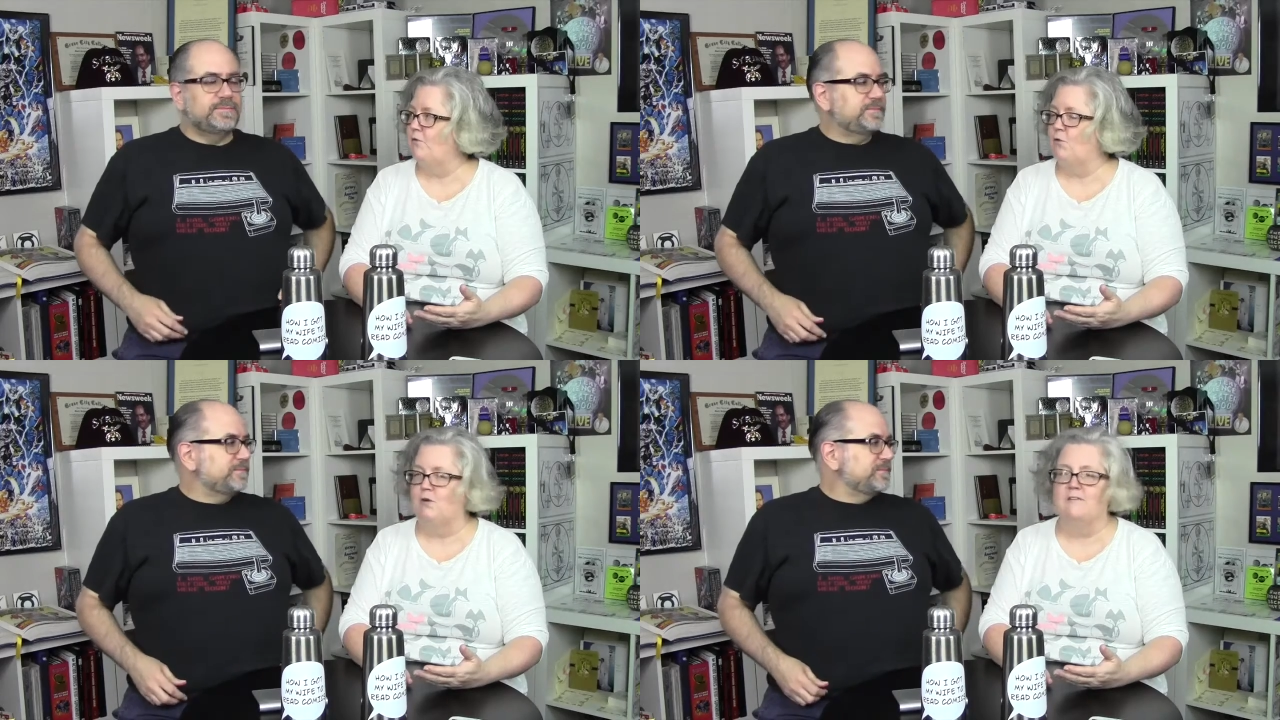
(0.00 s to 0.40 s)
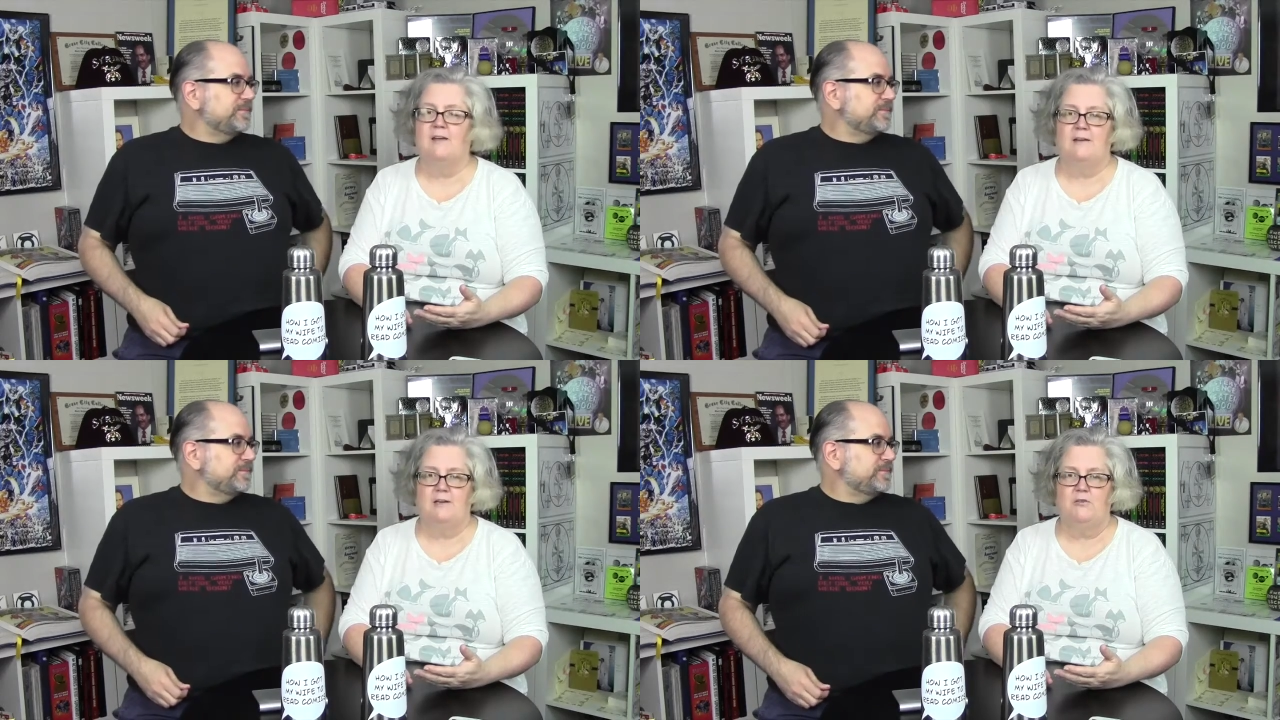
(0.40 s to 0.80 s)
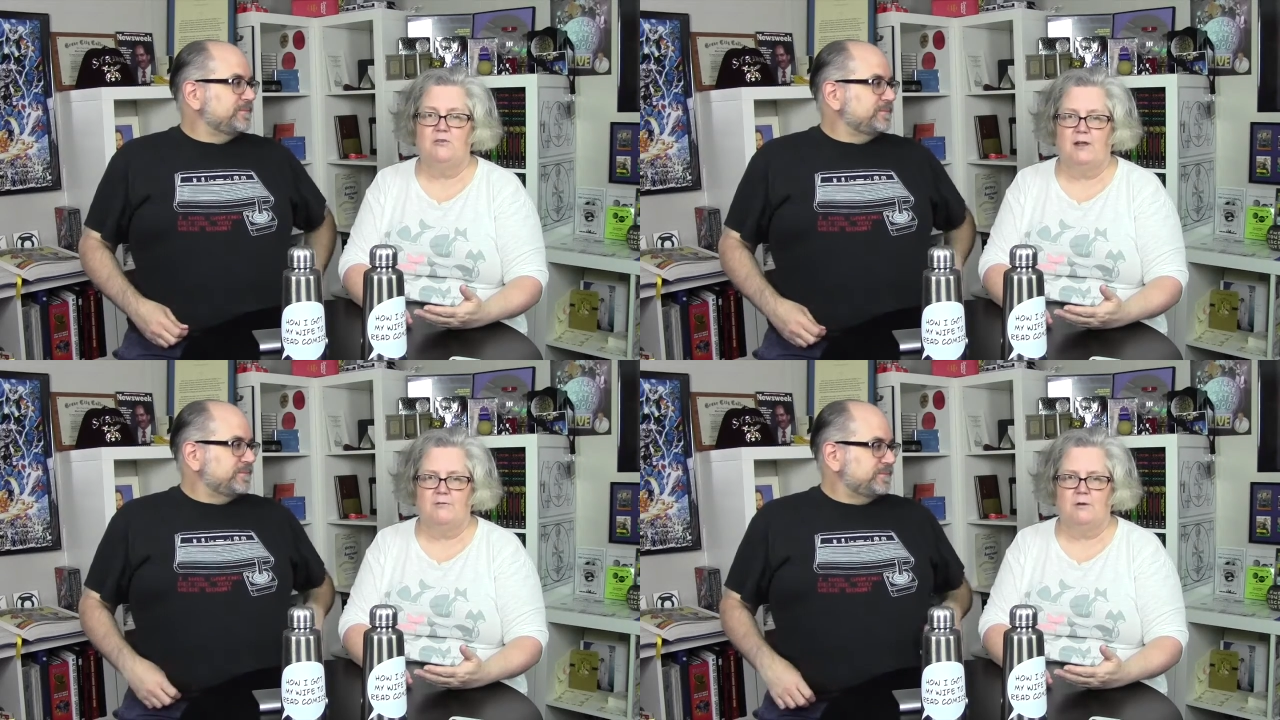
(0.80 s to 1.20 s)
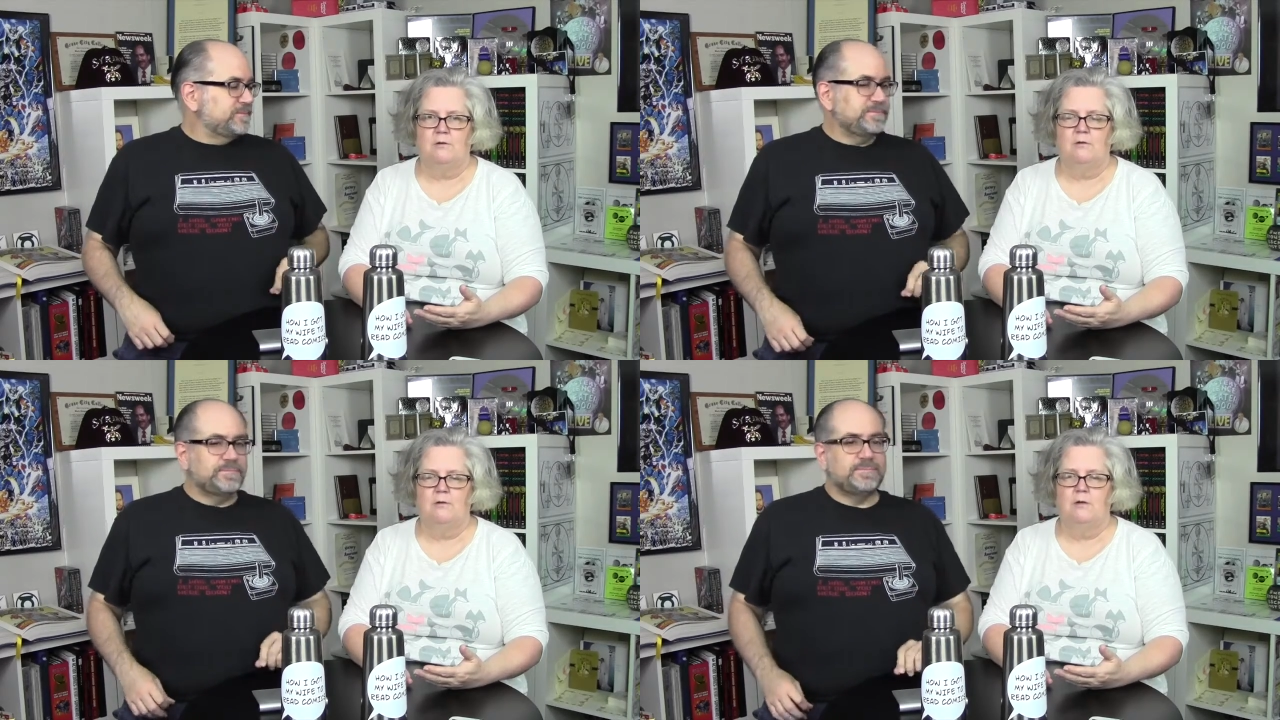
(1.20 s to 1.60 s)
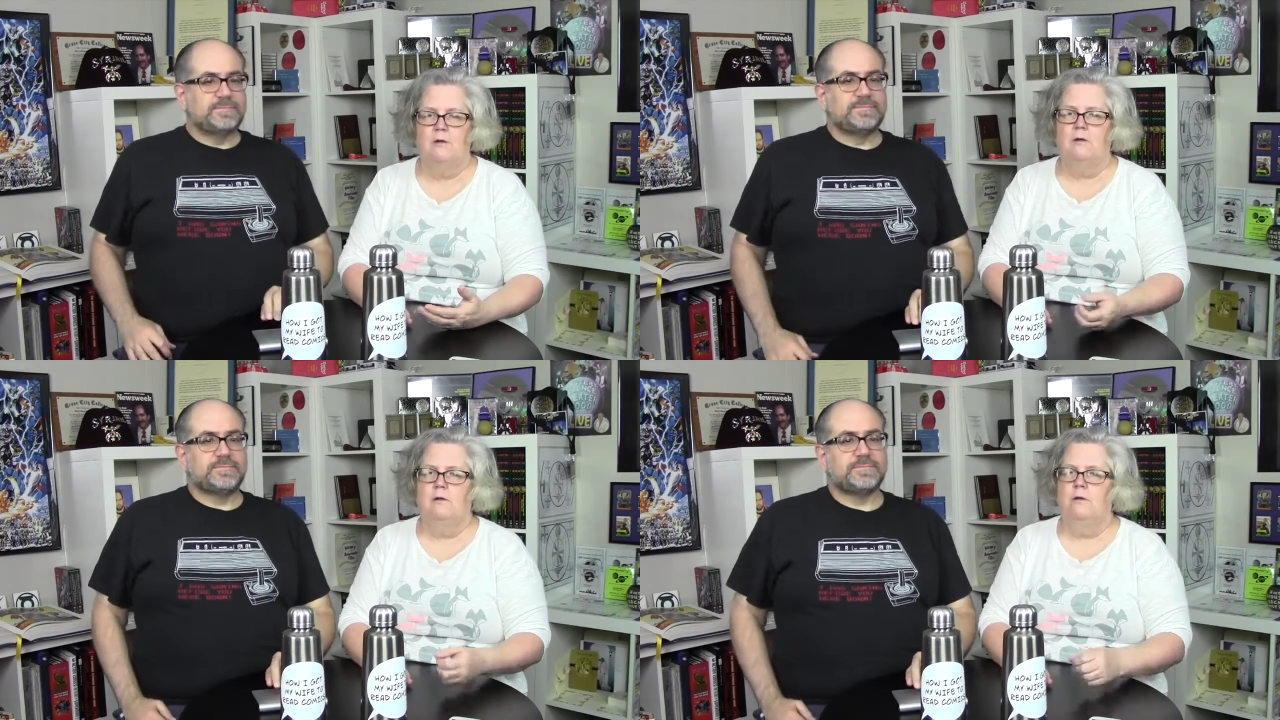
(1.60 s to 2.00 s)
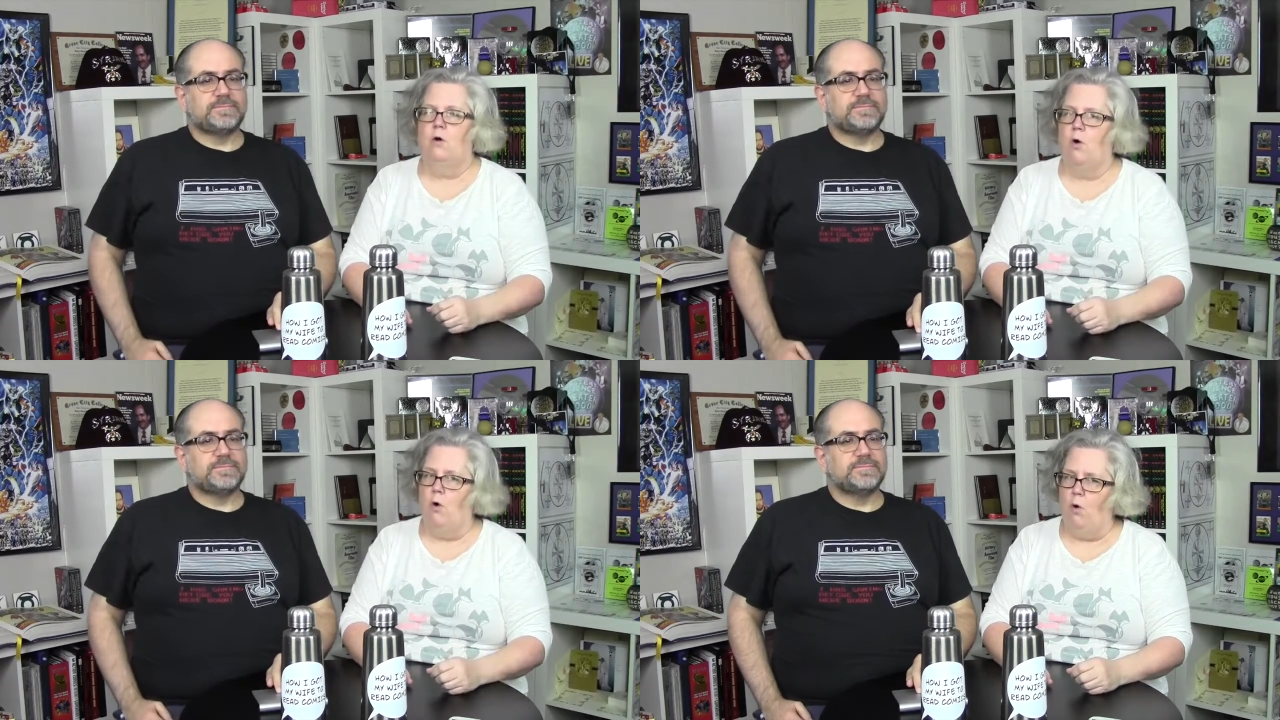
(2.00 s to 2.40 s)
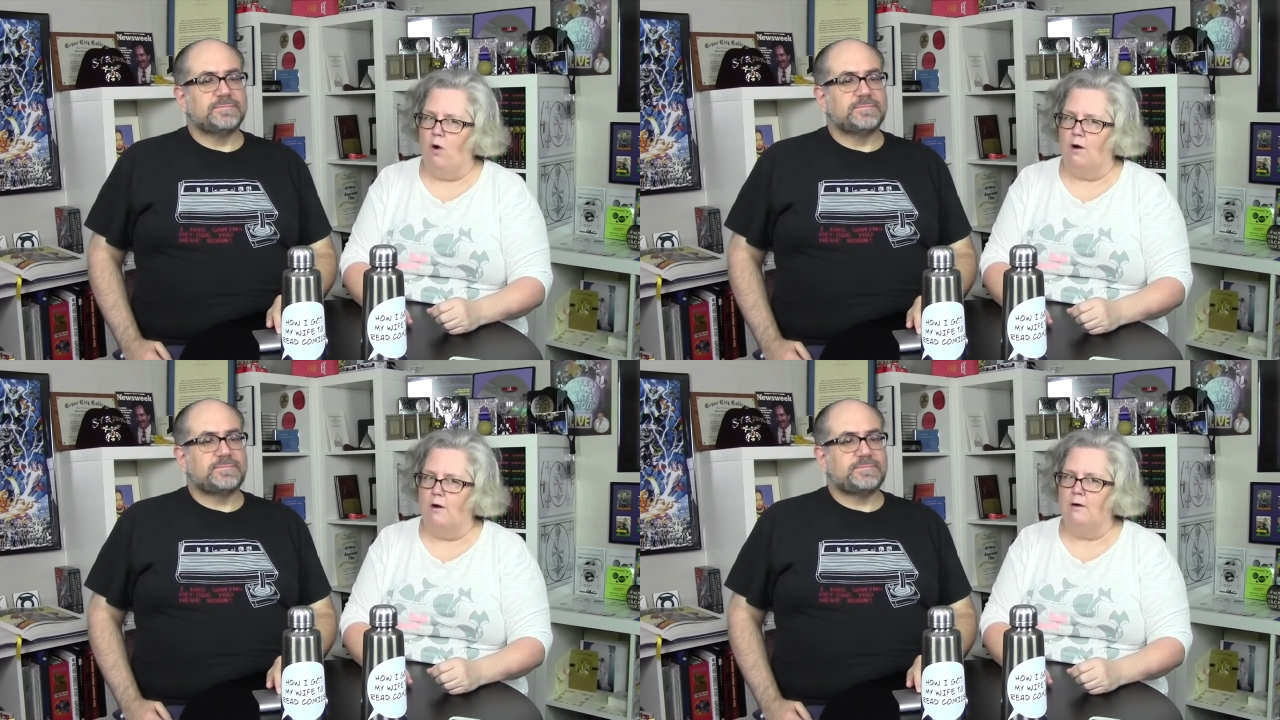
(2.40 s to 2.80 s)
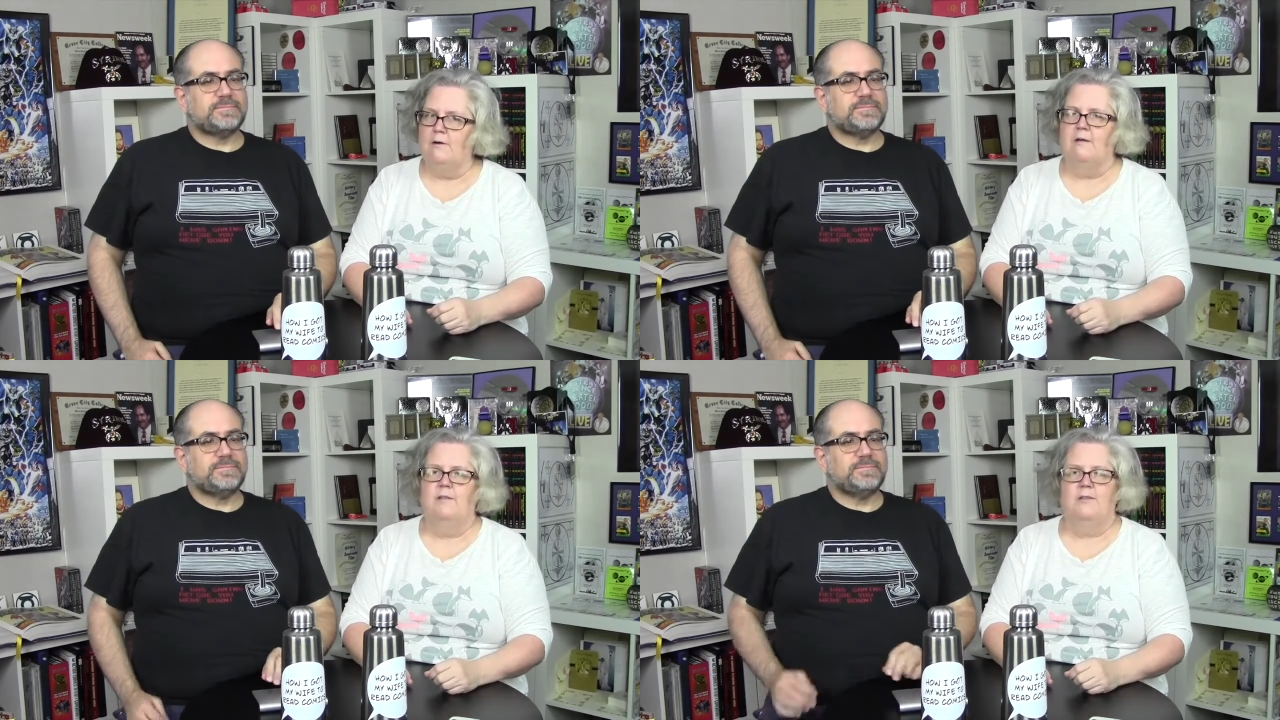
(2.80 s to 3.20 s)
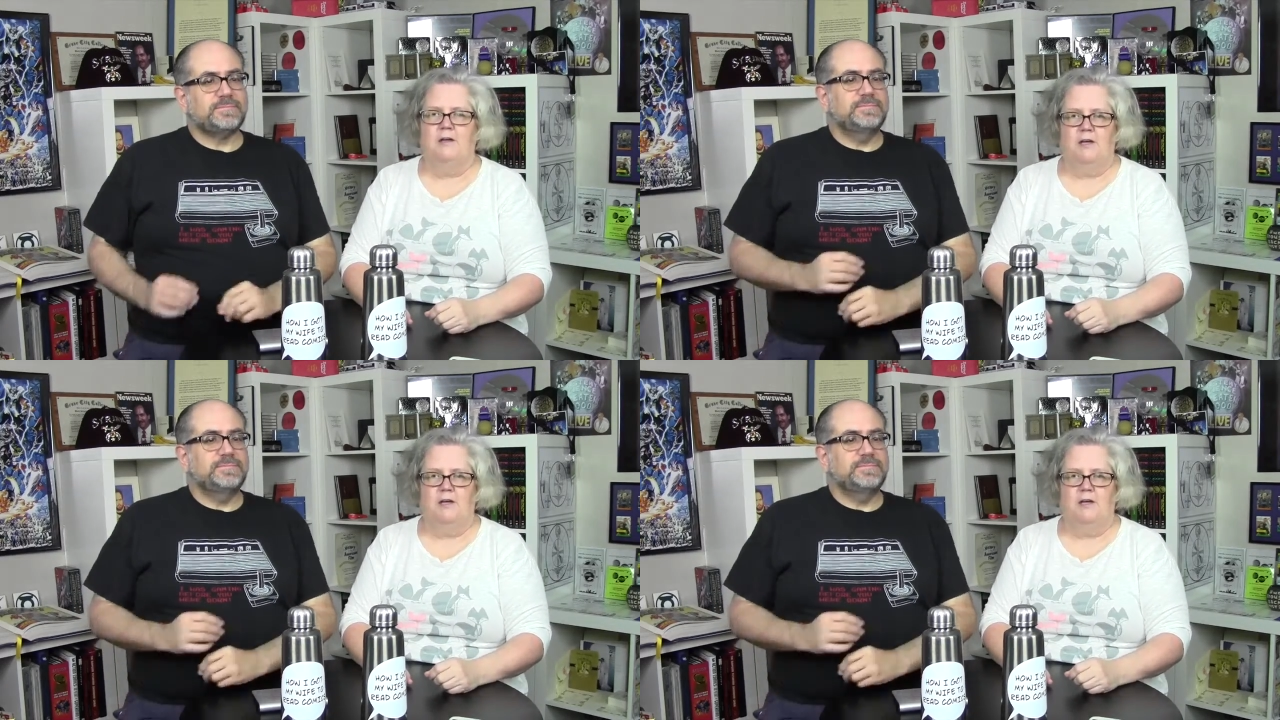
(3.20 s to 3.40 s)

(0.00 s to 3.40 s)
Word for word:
Speaker 1: stores on each level, or the